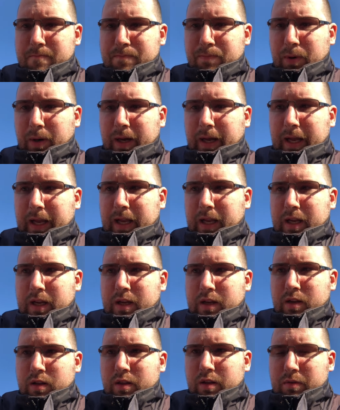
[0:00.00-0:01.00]
but
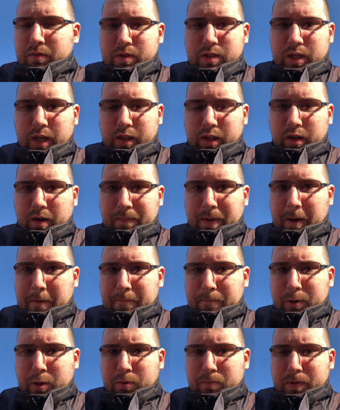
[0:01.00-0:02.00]
there was nothing
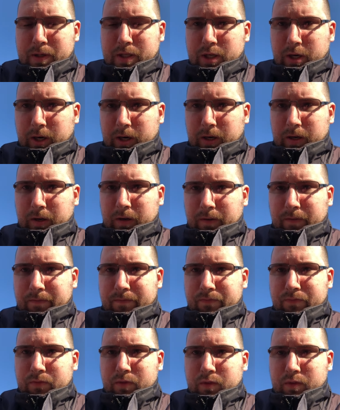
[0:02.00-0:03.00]
about Pupitar,
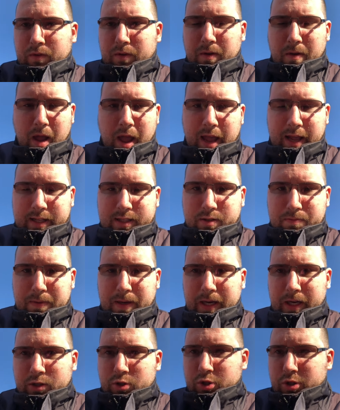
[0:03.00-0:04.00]
hence
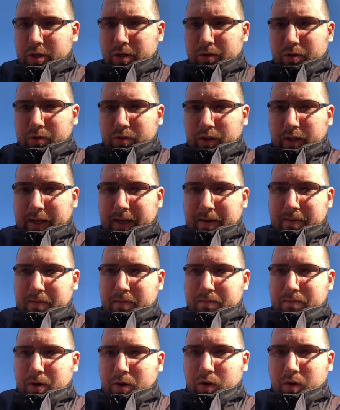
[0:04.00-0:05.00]
being a shield like
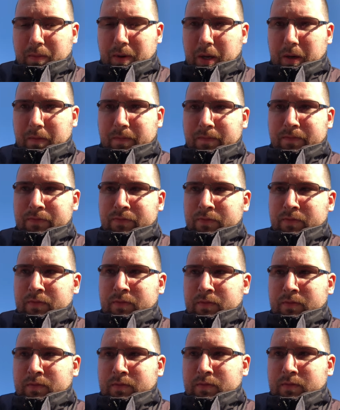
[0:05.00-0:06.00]
Pokemon.
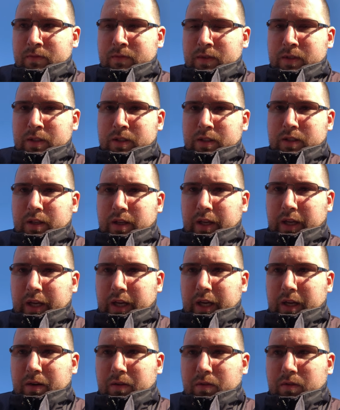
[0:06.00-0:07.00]

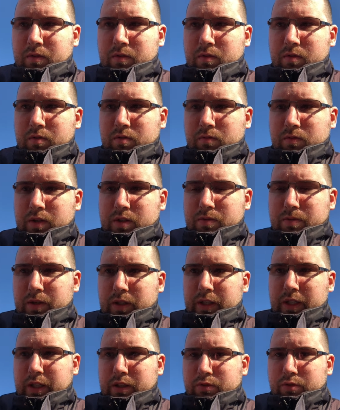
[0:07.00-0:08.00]
And what's
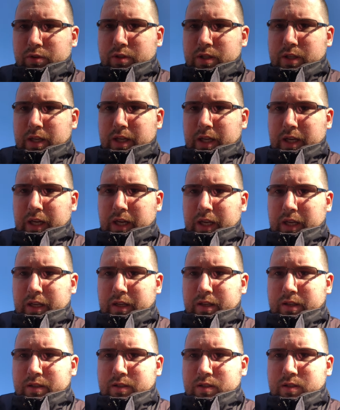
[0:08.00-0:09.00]
really interesting
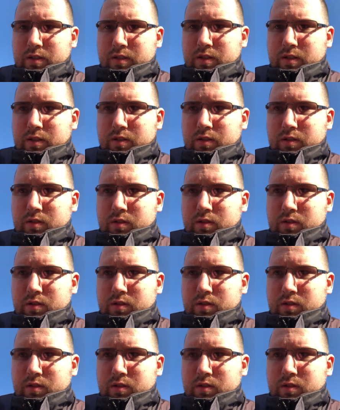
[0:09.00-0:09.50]
is